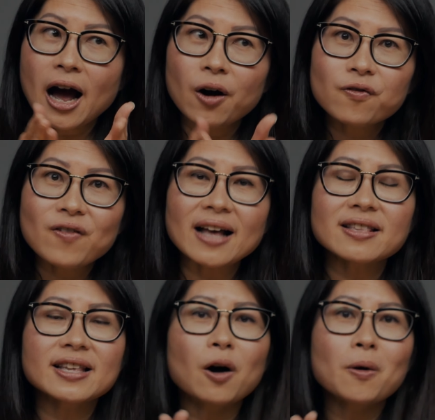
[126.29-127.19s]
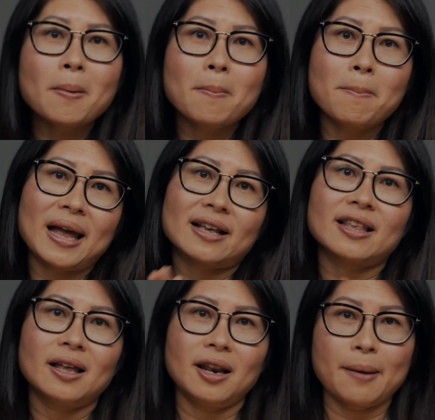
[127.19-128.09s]
our fat cell makes
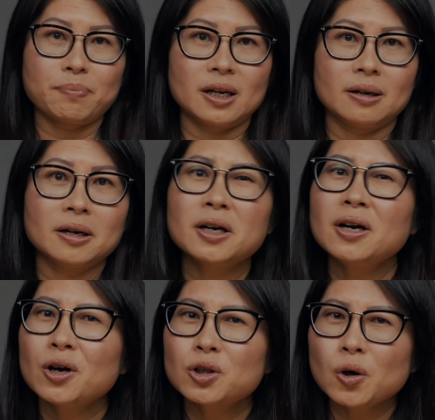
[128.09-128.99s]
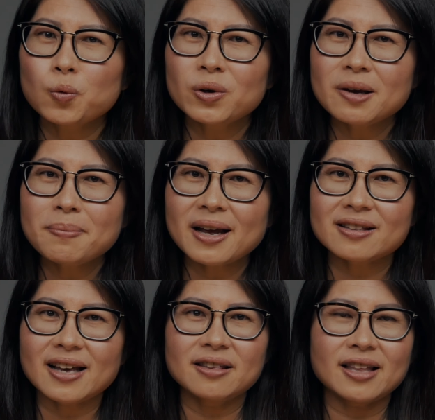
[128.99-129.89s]
leptin. So wouldn't it make
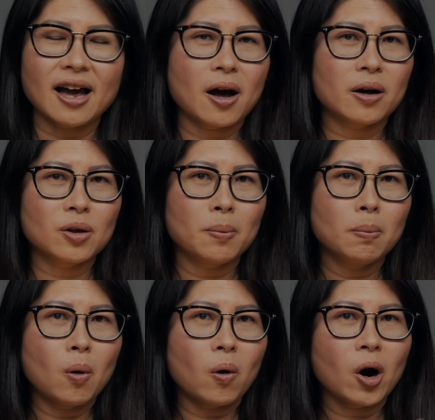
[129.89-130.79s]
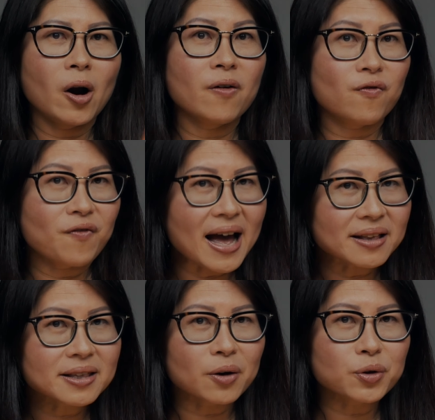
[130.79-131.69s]
sense that the more fat
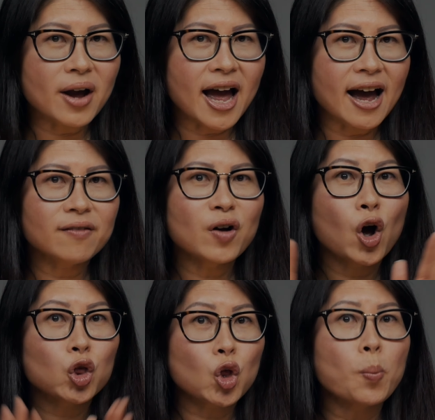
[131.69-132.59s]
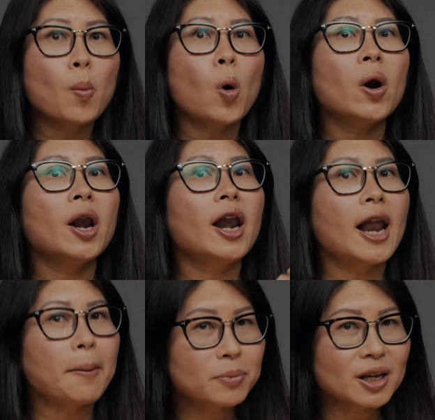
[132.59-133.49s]
cell you have, the more
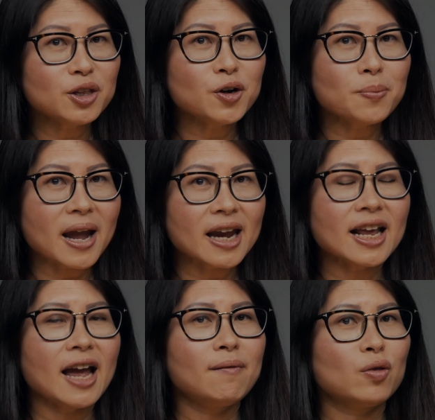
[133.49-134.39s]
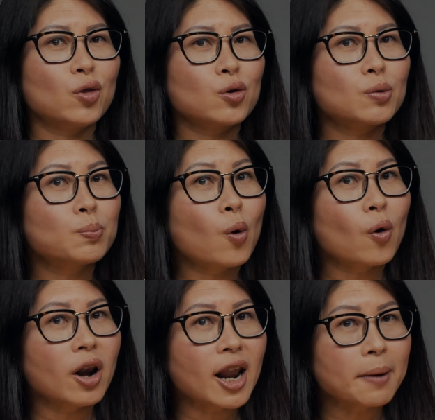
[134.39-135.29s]
leptin you made? And if there's more
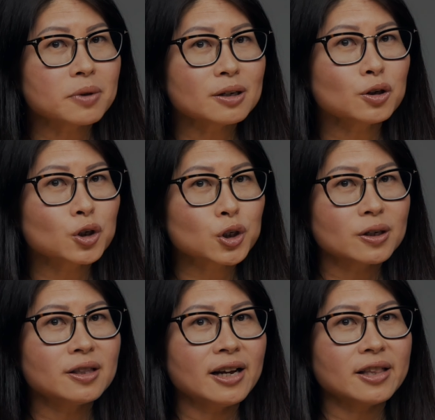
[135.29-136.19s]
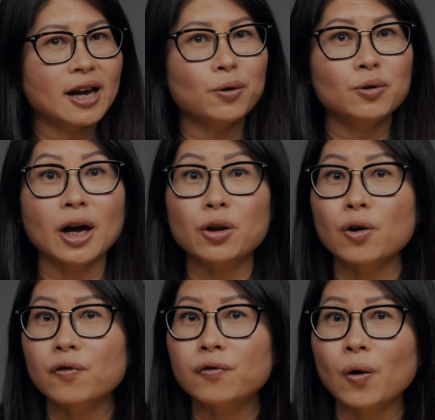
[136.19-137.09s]
leptin, shouldn't they tell you that
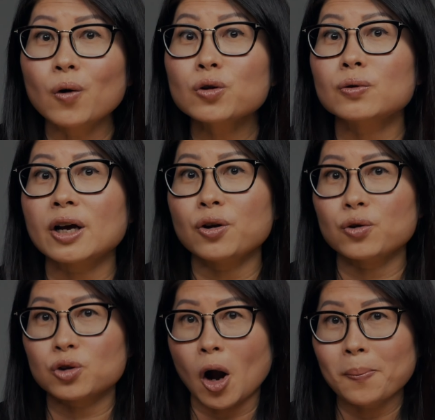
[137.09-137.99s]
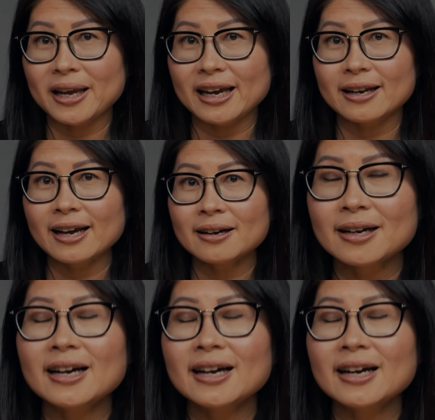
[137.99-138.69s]
you're full so that you stop eating?